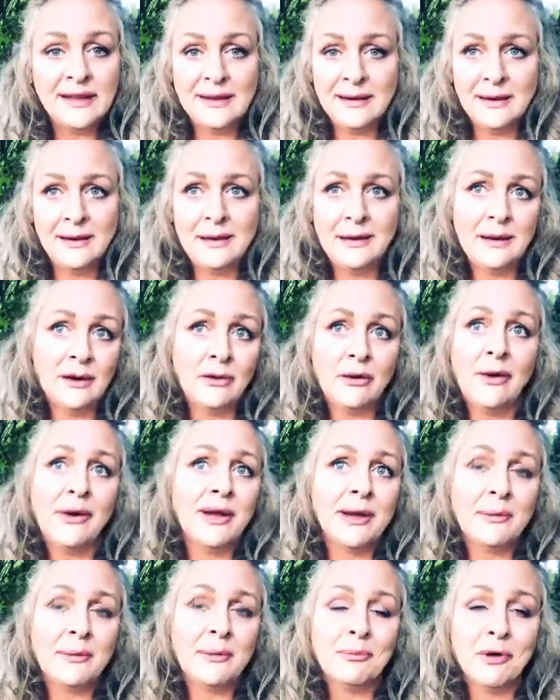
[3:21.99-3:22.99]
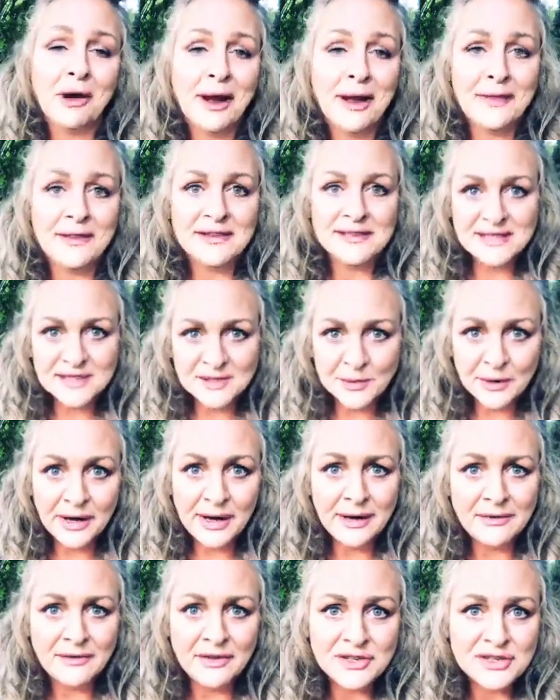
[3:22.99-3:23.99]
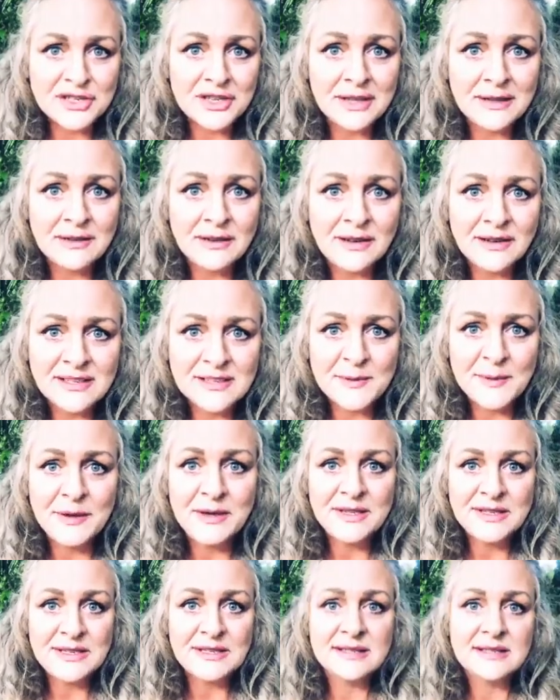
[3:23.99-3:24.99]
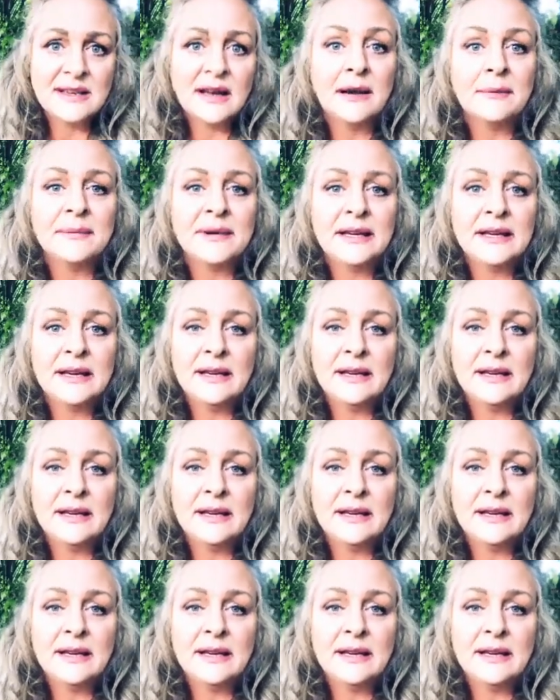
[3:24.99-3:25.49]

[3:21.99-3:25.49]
And in a growing brain, this is where adverse childhood experiences come in.